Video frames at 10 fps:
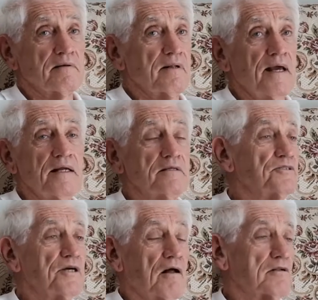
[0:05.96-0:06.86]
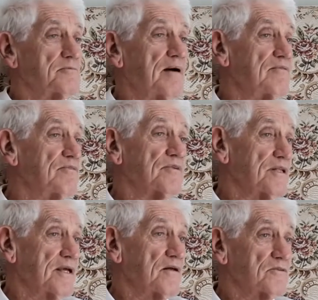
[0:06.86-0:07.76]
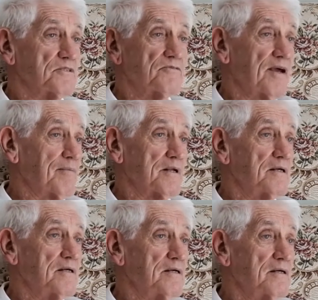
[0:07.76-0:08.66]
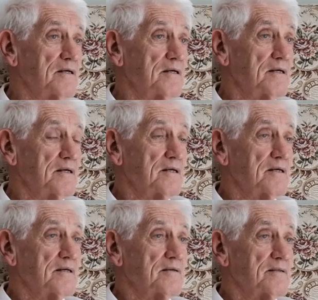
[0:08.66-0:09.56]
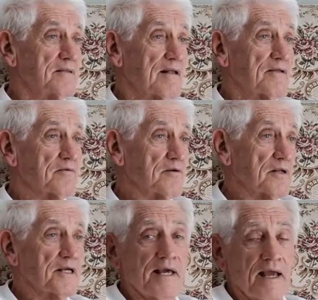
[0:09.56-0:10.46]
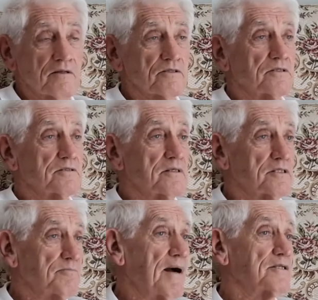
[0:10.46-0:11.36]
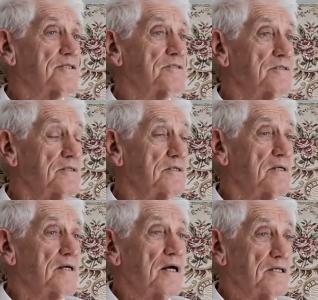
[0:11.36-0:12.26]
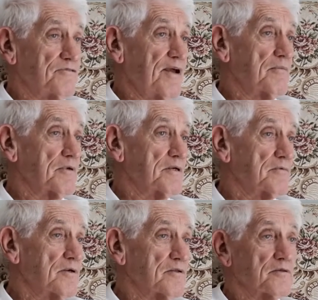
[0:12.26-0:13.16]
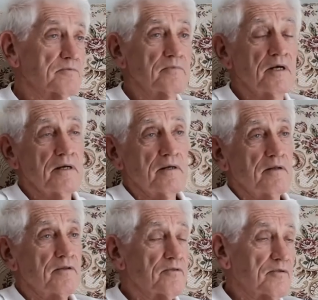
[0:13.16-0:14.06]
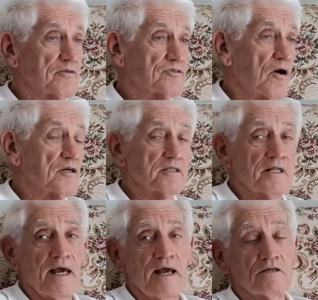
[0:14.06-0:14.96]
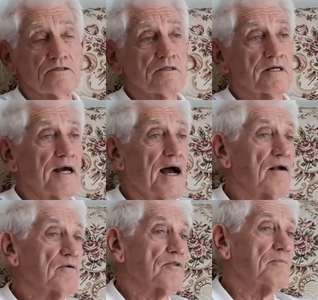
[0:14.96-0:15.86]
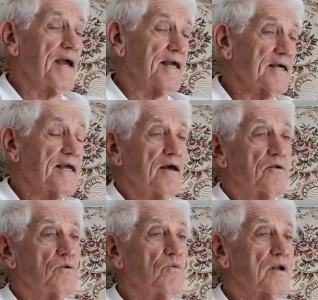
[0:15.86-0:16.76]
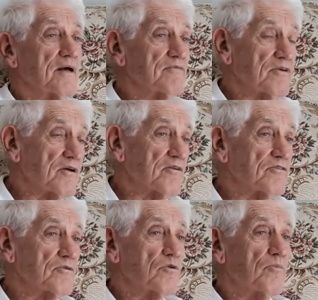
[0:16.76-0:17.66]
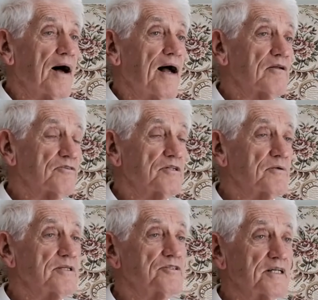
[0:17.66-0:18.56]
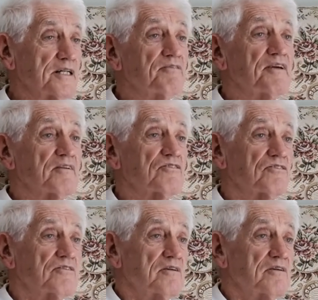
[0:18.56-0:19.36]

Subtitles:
head and shoulders above everything else is family. Nothing really counts as much as family, whether the size of the house or the car or the bank account or whatever else. It all pales into insignificance